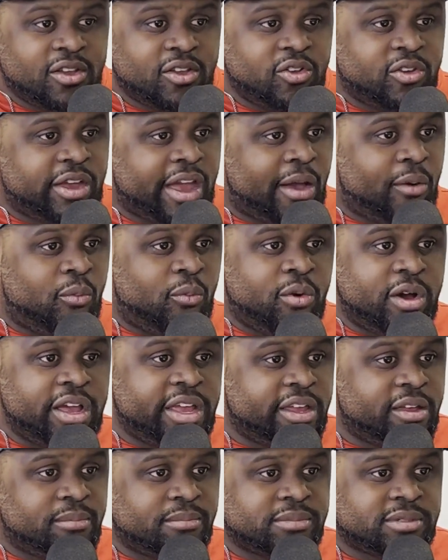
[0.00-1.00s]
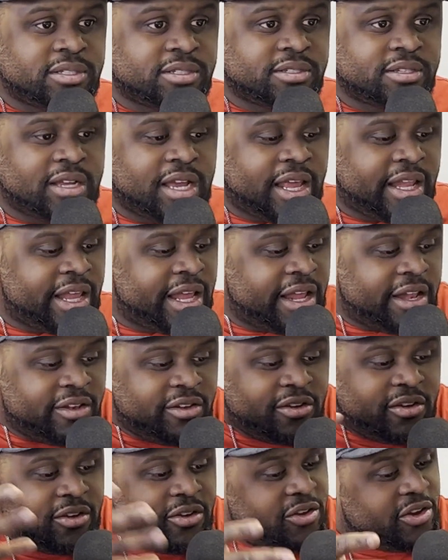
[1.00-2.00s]
you got Williams, and
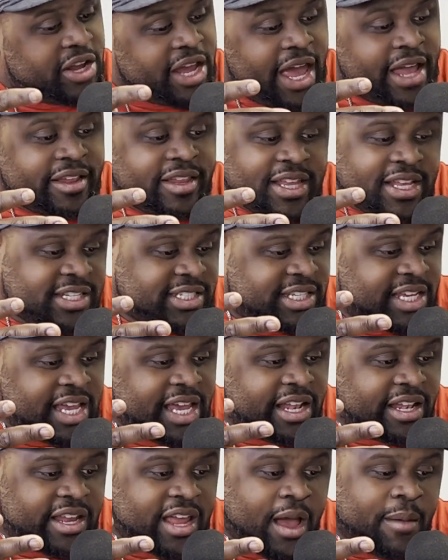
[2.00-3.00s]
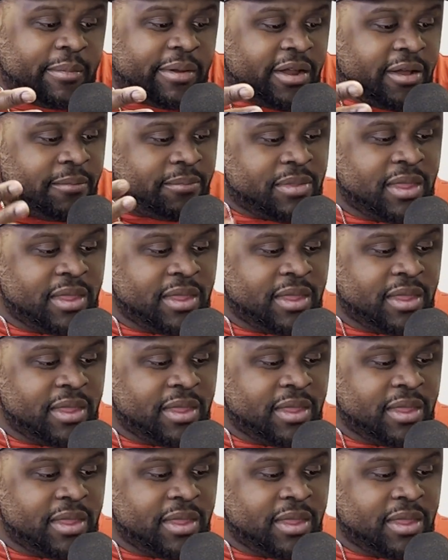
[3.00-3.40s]
then you got this kid coming up.